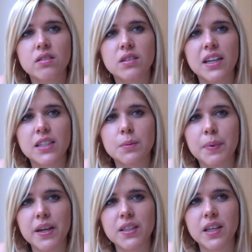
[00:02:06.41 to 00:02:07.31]
that
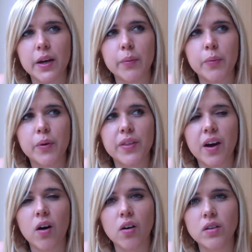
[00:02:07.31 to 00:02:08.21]
speaks it with the
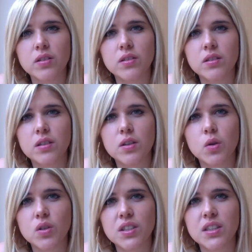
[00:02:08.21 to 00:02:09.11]
R's
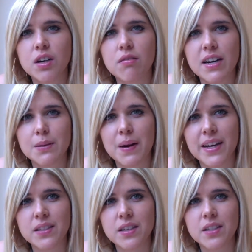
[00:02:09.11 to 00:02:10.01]
not in the correct
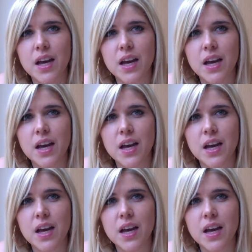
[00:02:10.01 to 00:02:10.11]
places.